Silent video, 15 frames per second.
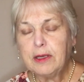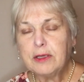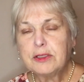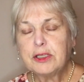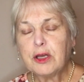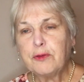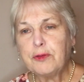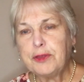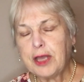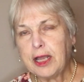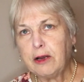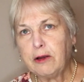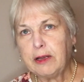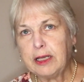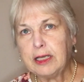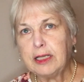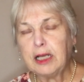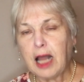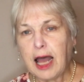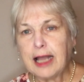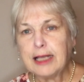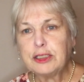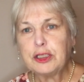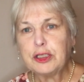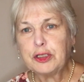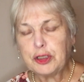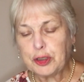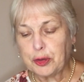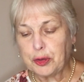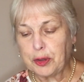So therein lies the
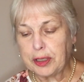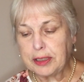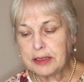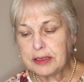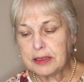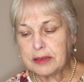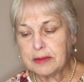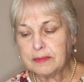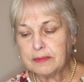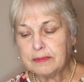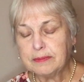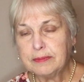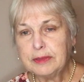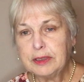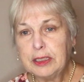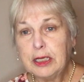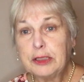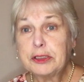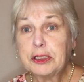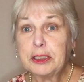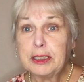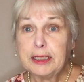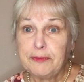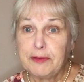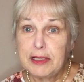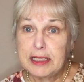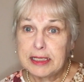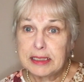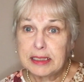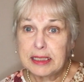choice, to live in
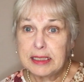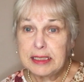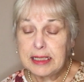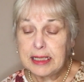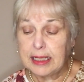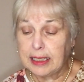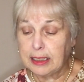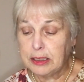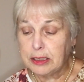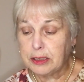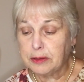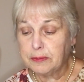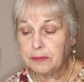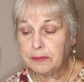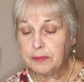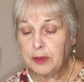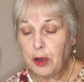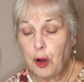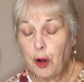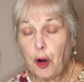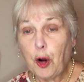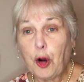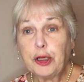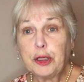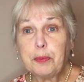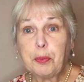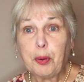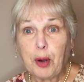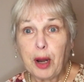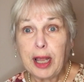discontent or to
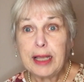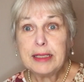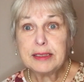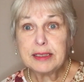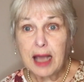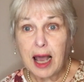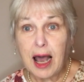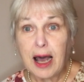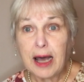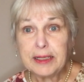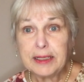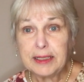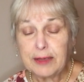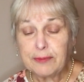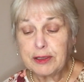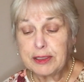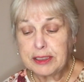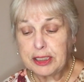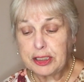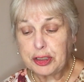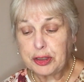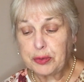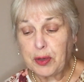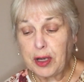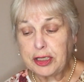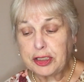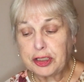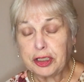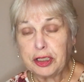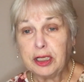praise God in every
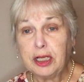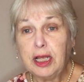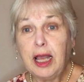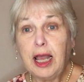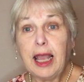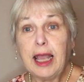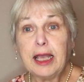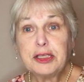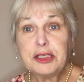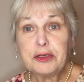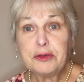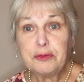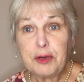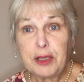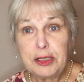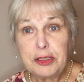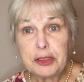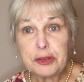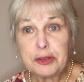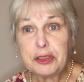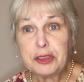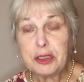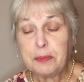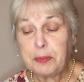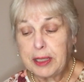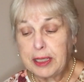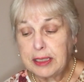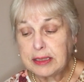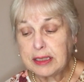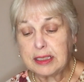situation and surrender to the
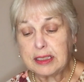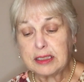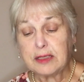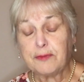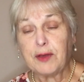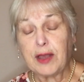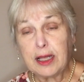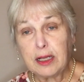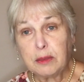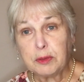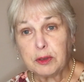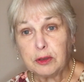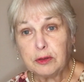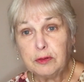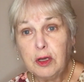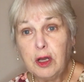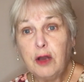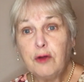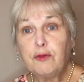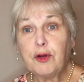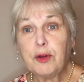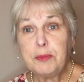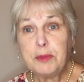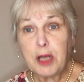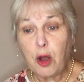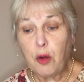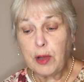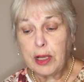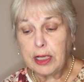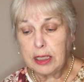peace that is available from
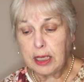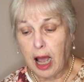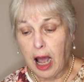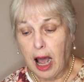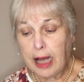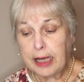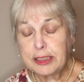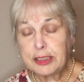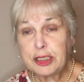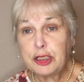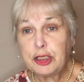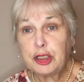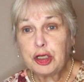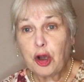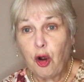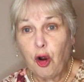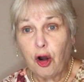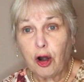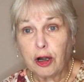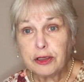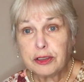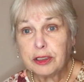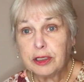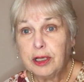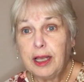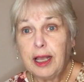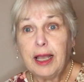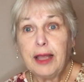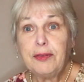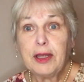knowing God is in charge
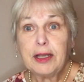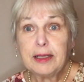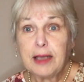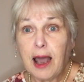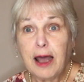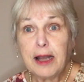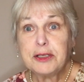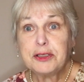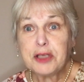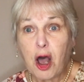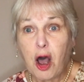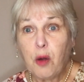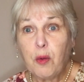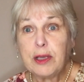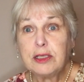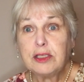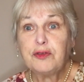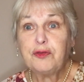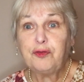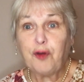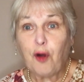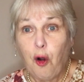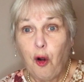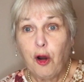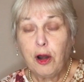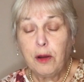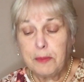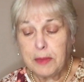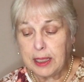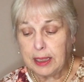and that God is always
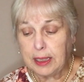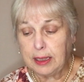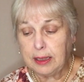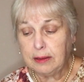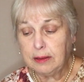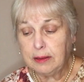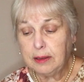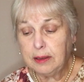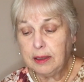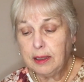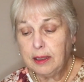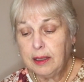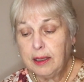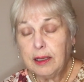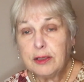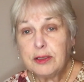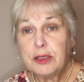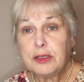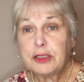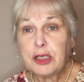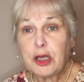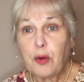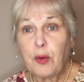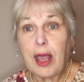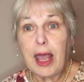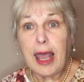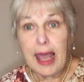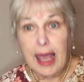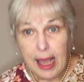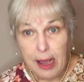for me. So
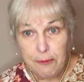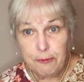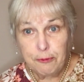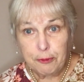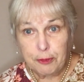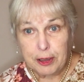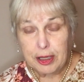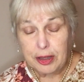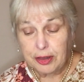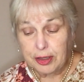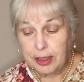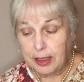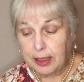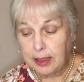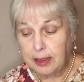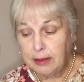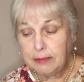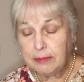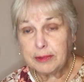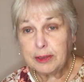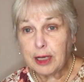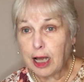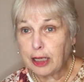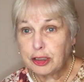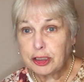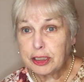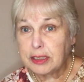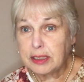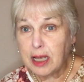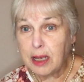everything, not
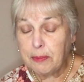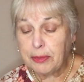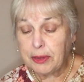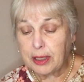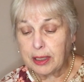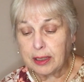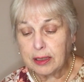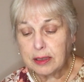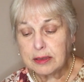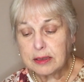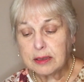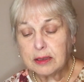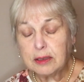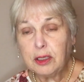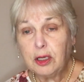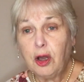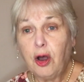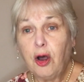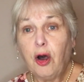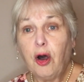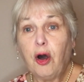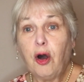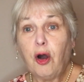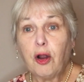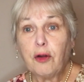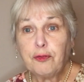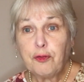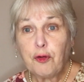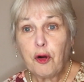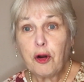just some things, are
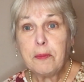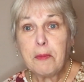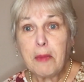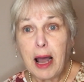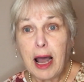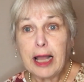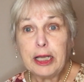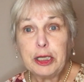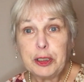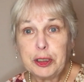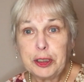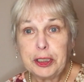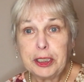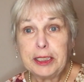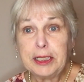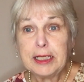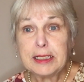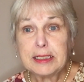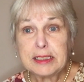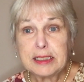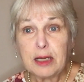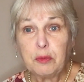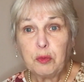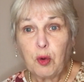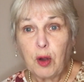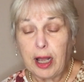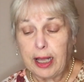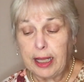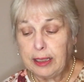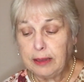for my good in some
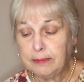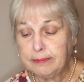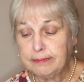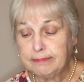way,